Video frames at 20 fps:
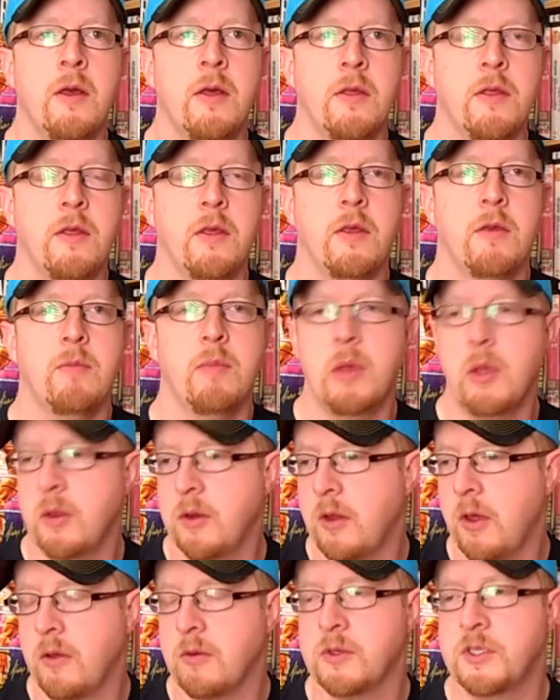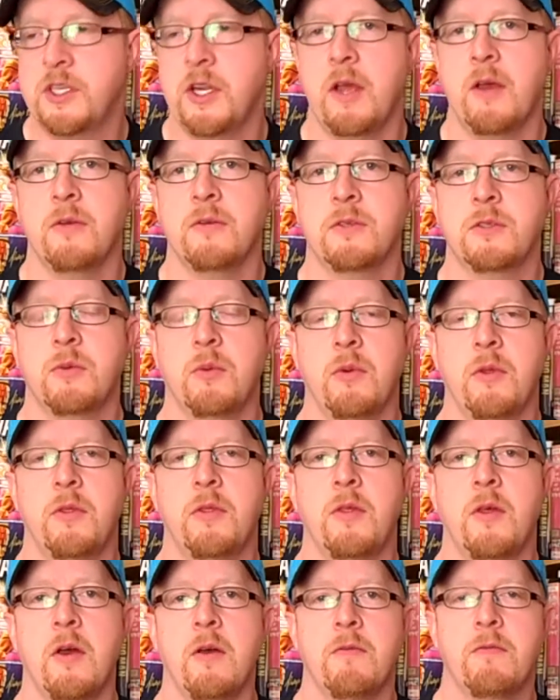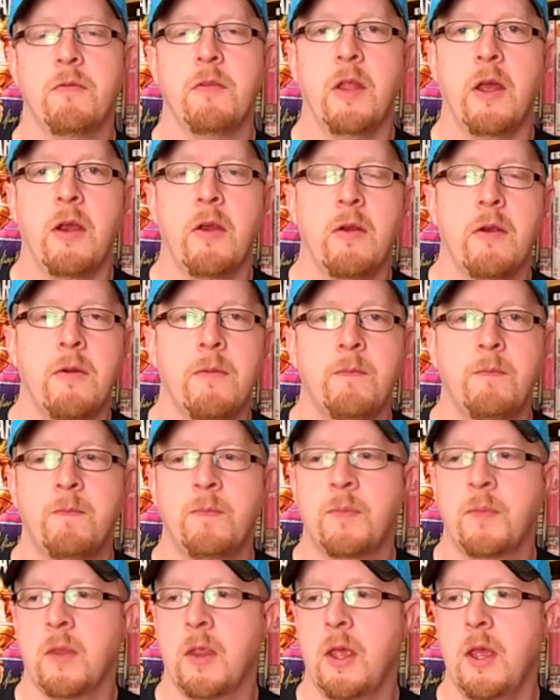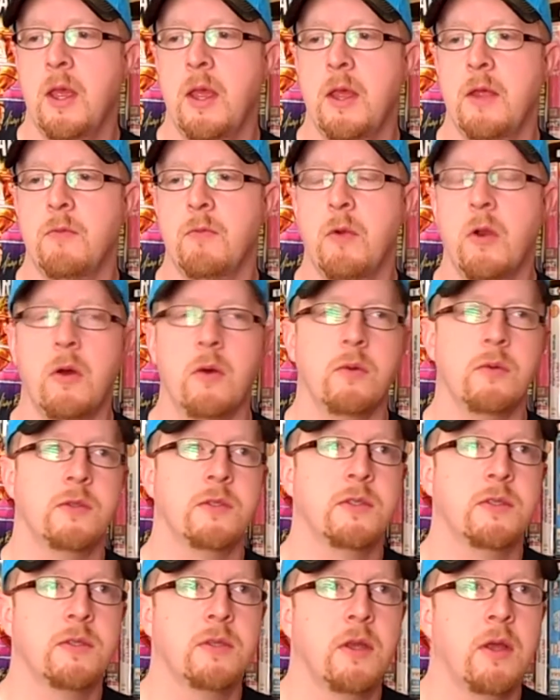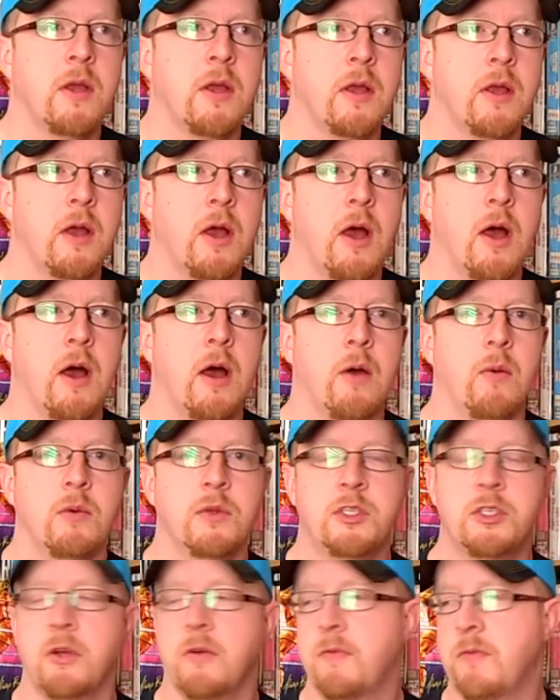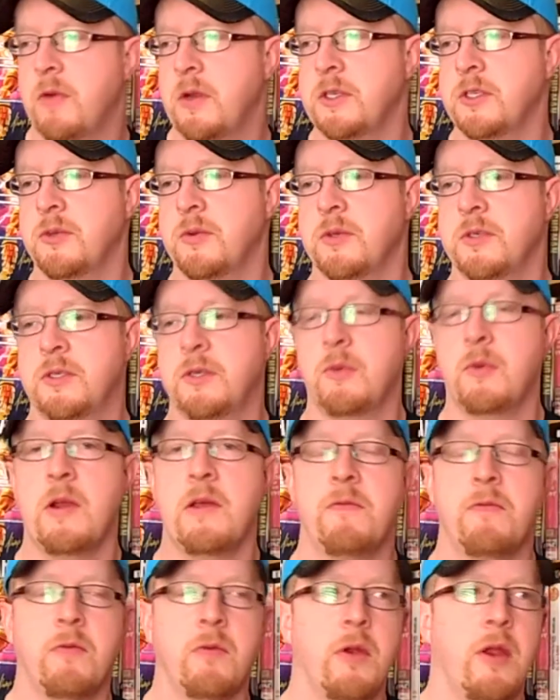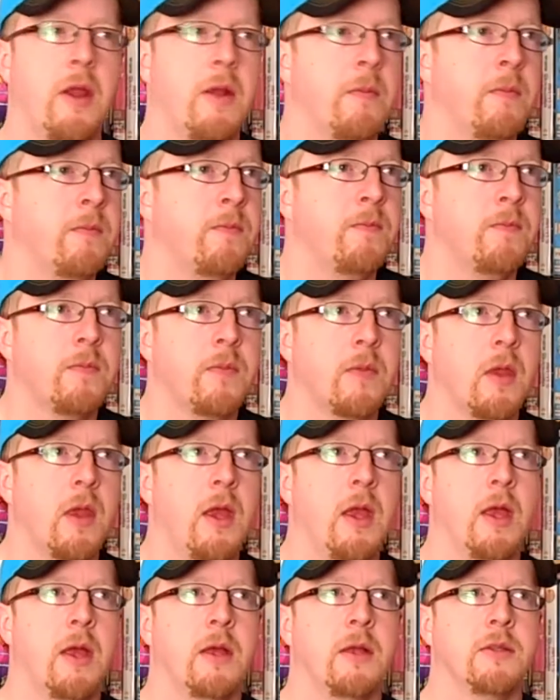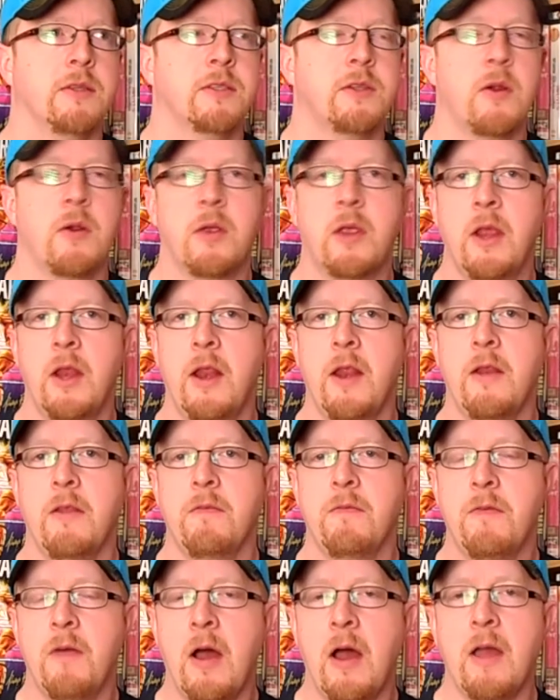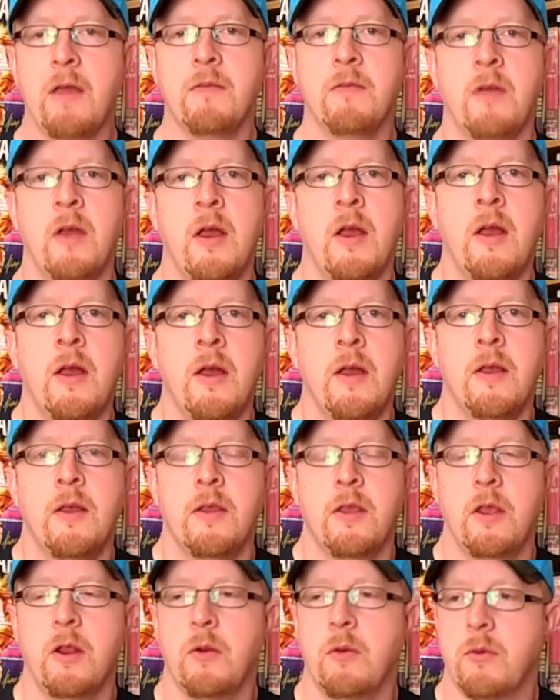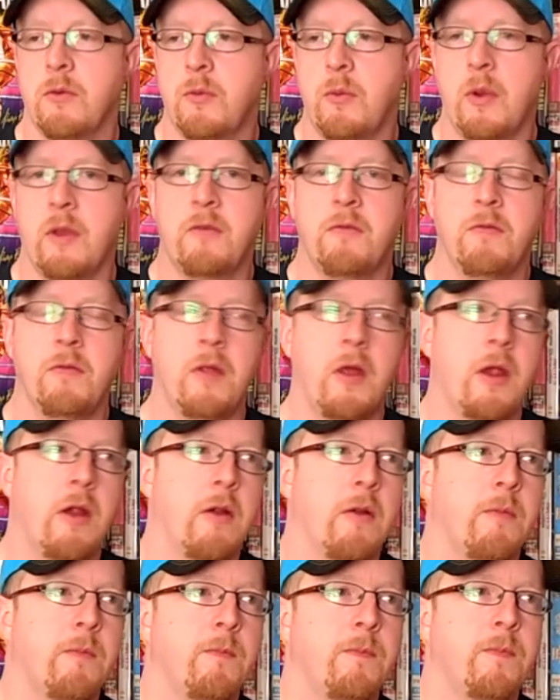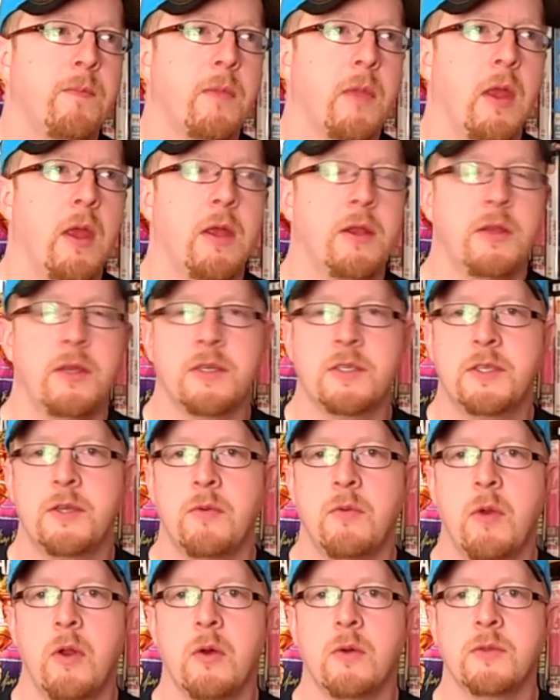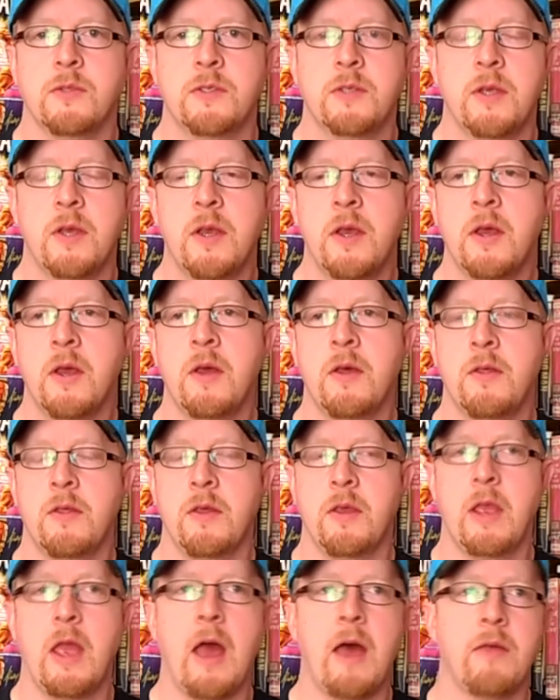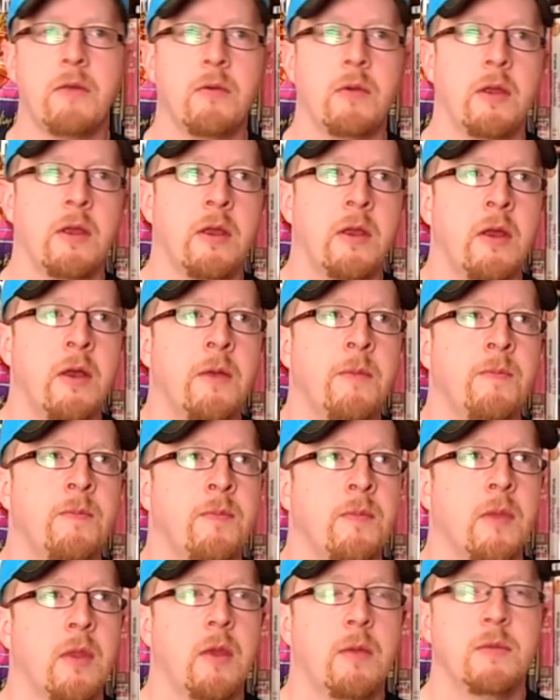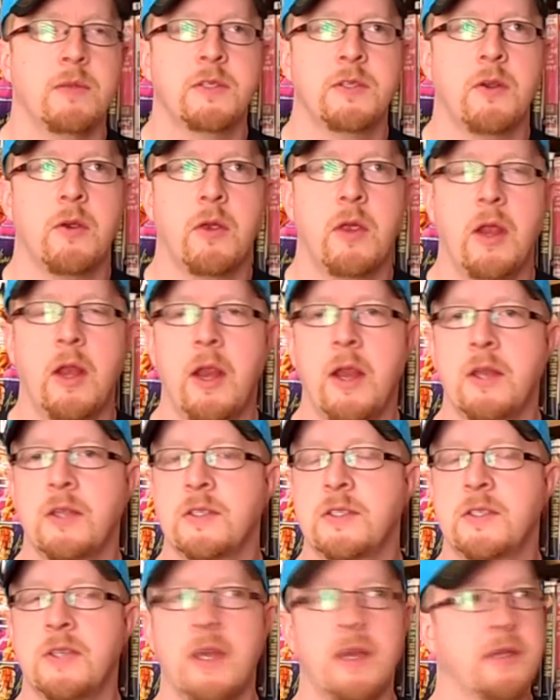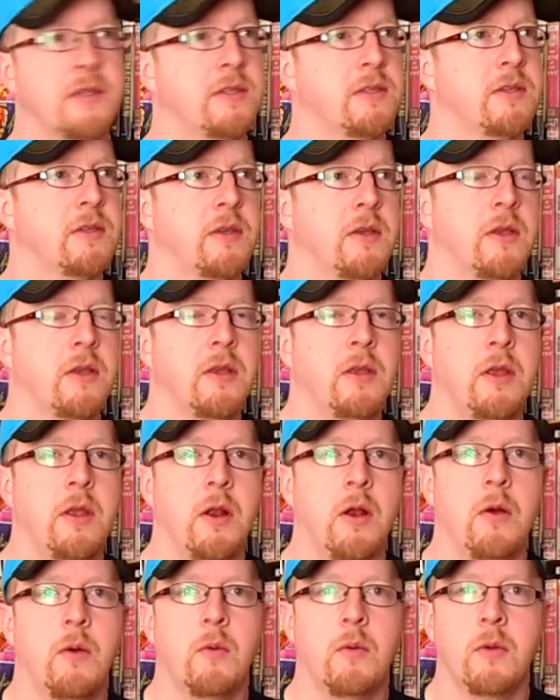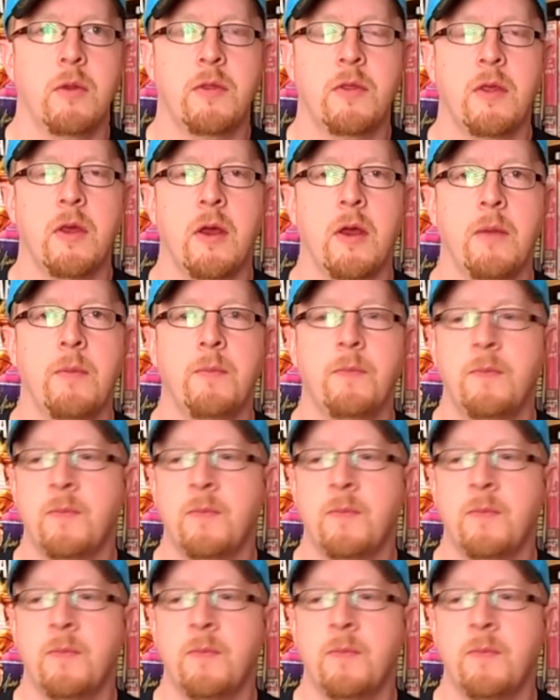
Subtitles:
the $1 Million Challenge with Flair and Rhodes, with Joe Frazier as the referee, and Starrcade 85, you know, with Ric Flair and Dusty Rhodes, the Gathering. I mean, Starrcade 86, you know, with the